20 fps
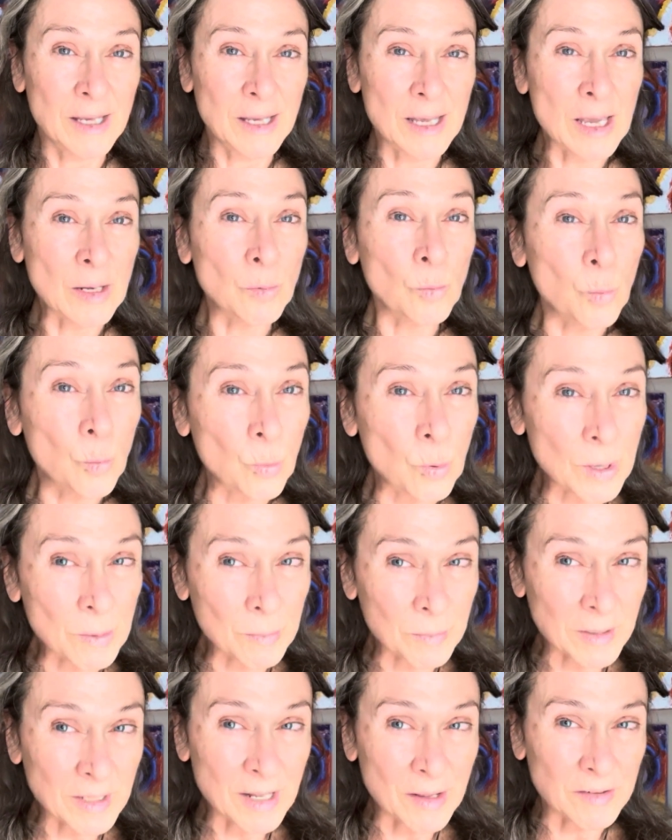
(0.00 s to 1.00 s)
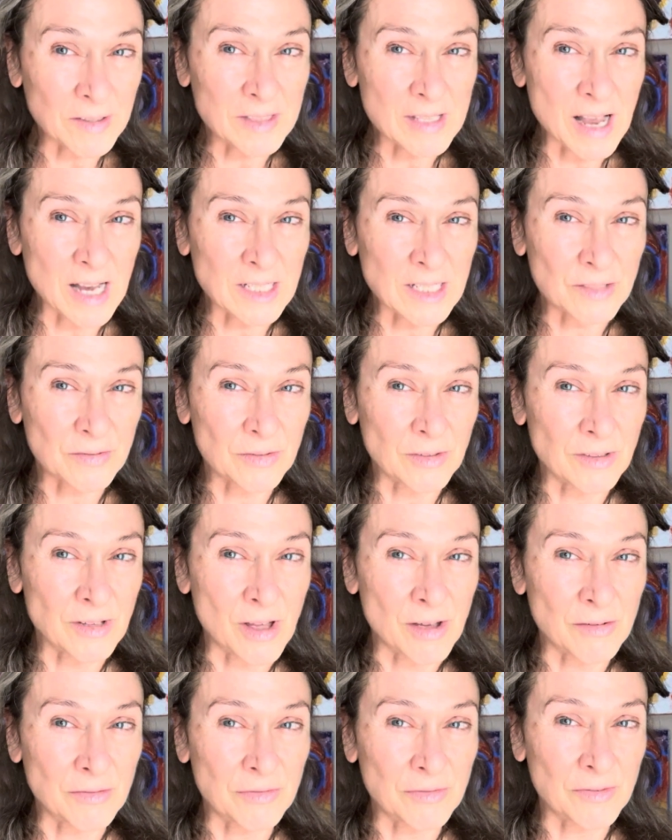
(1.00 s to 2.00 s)
and women have sex for
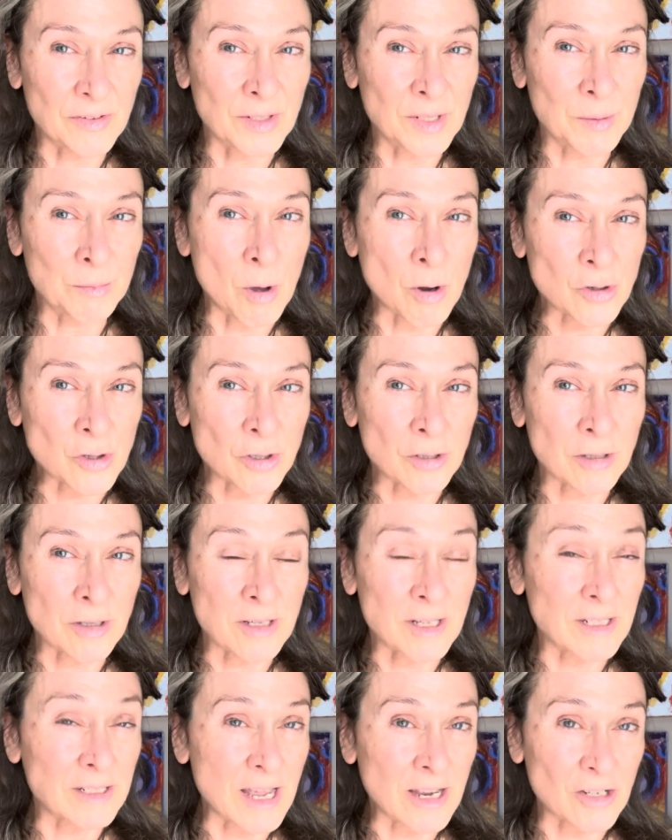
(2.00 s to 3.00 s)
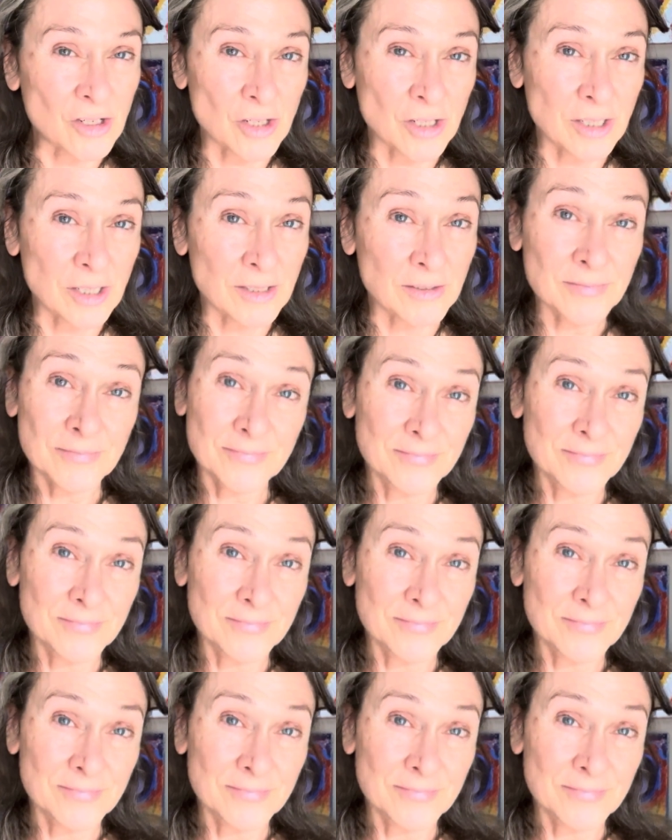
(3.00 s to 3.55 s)
love and emotional connection.